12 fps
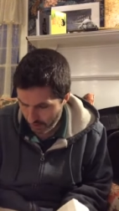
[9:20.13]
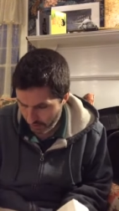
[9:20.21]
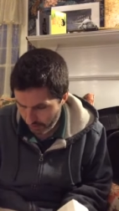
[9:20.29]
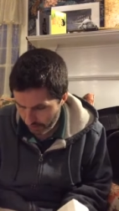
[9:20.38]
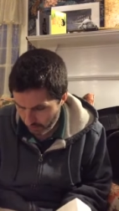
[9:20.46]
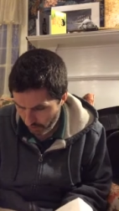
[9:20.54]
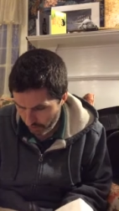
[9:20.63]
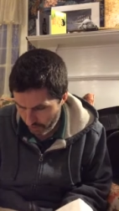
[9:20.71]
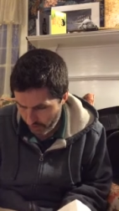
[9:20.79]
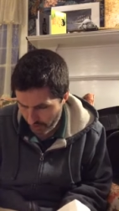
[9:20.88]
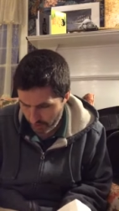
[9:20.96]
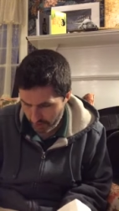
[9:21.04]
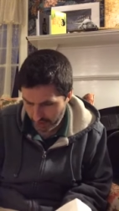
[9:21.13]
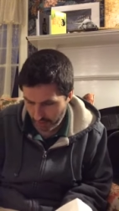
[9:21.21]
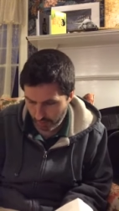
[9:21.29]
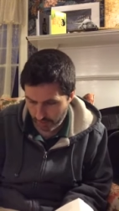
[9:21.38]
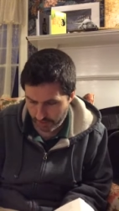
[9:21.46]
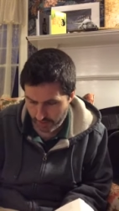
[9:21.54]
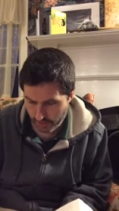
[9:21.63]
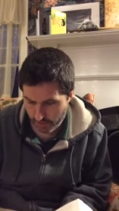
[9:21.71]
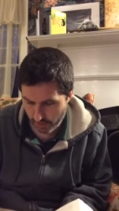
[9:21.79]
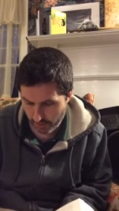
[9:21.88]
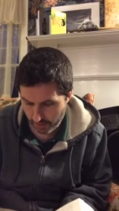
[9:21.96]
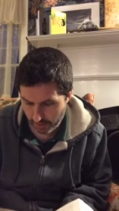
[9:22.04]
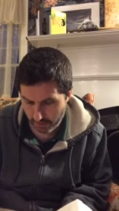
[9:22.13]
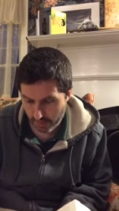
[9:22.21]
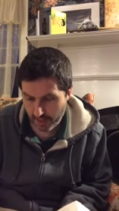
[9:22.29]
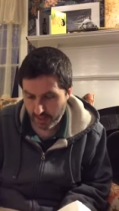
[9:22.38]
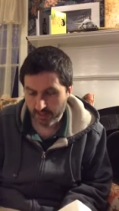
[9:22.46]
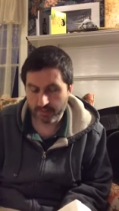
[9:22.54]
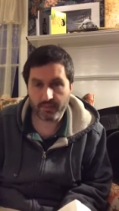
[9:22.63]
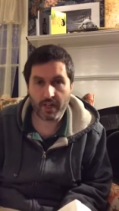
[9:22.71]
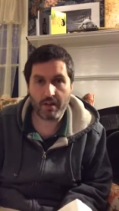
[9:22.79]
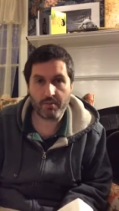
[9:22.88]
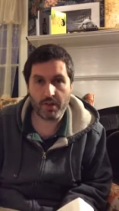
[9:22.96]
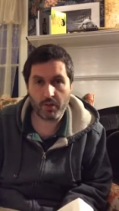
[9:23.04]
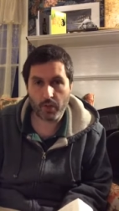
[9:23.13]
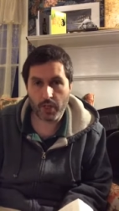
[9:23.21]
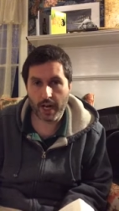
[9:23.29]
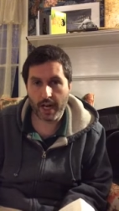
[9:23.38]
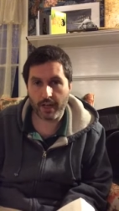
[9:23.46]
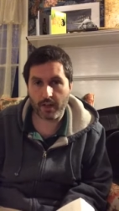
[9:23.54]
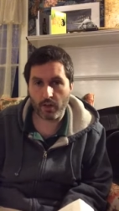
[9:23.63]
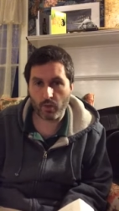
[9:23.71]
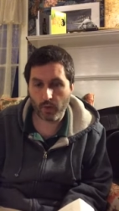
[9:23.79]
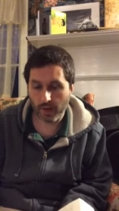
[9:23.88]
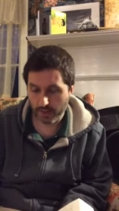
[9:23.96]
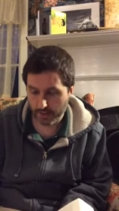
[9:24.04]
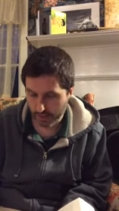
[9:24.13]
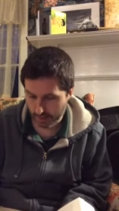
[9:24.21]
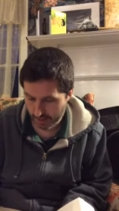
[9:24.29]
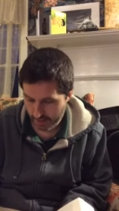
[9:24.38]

Rents Robichaux is a couple inches shorter than me, and I'm no Shaq or Wilt.